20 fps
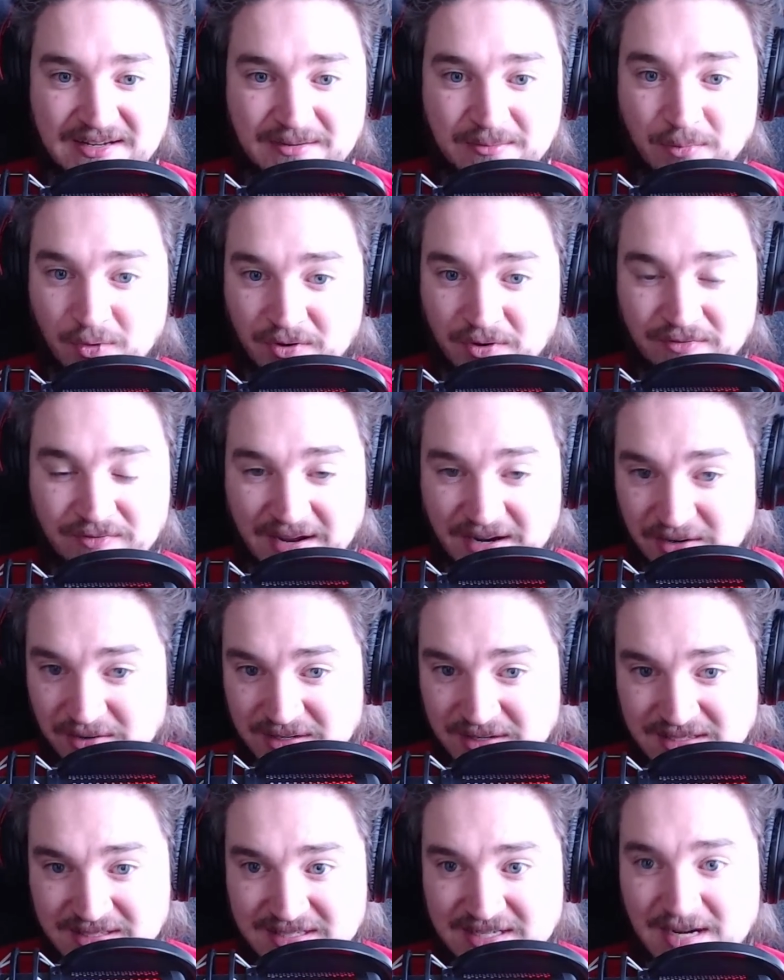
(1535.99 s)
more
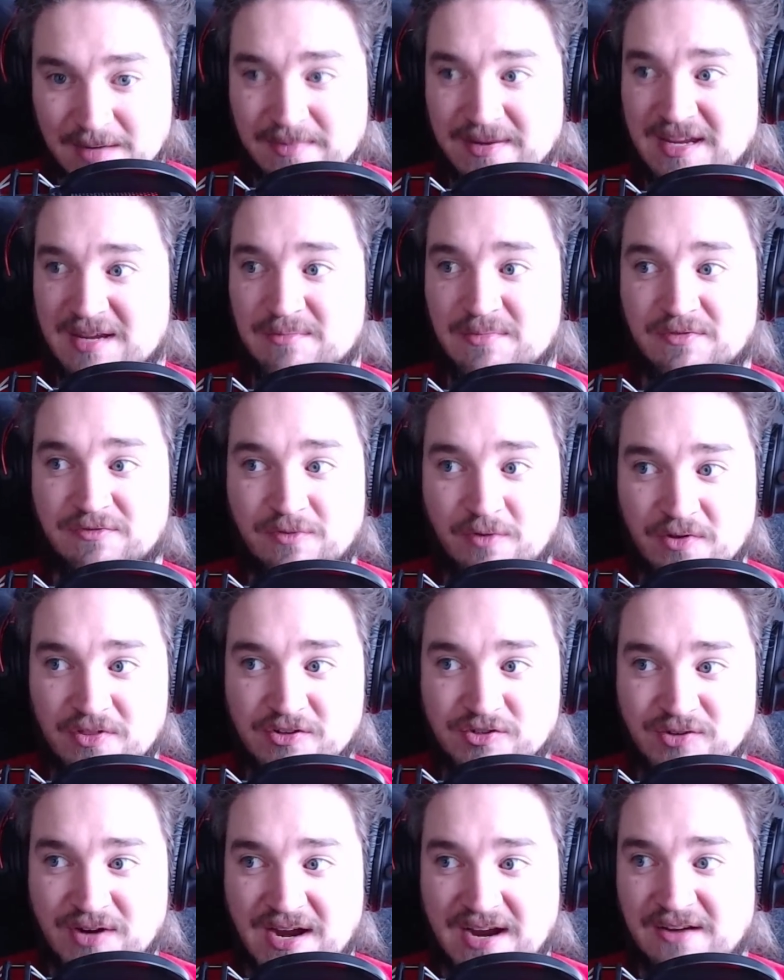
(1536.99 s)
veterans coming in before the
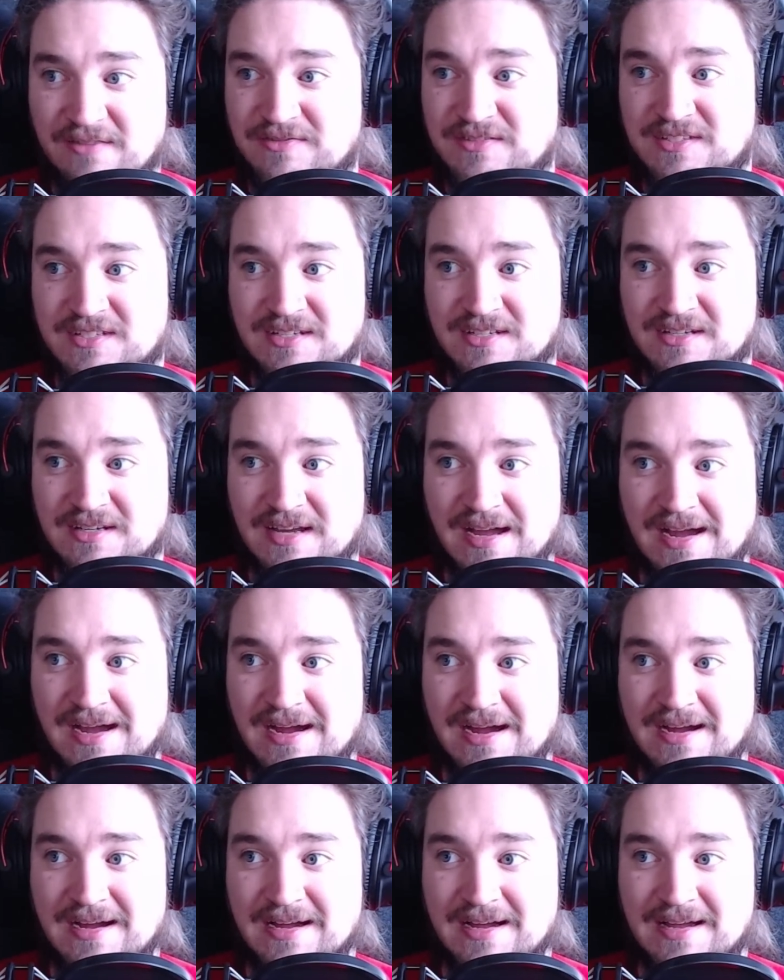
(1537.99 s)
draft,
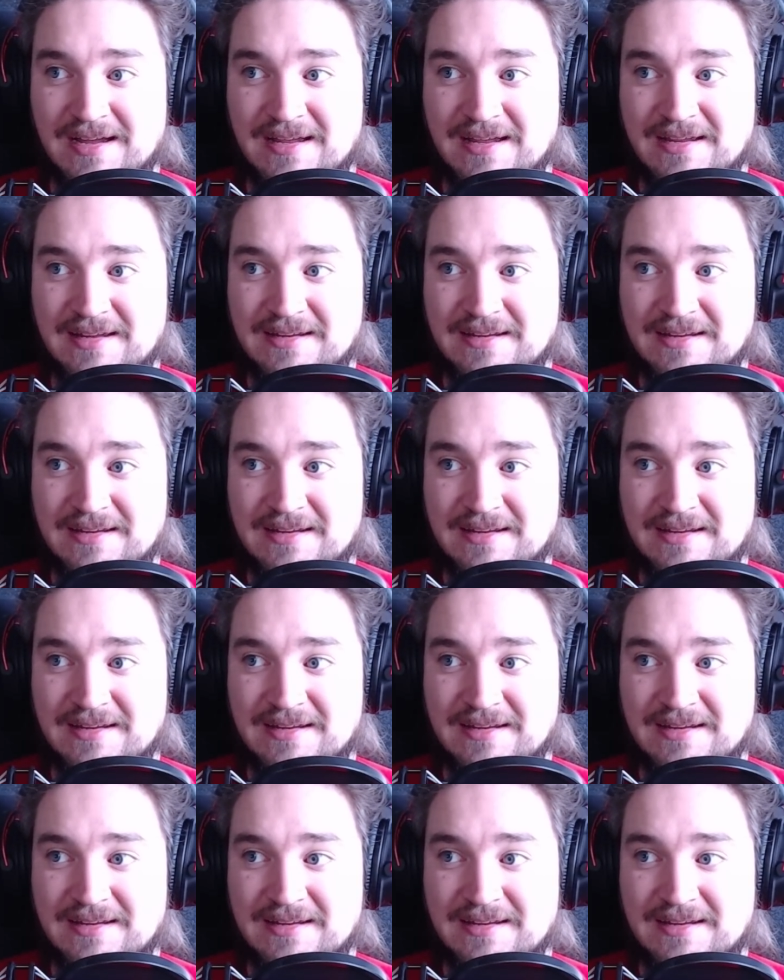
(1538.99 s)
and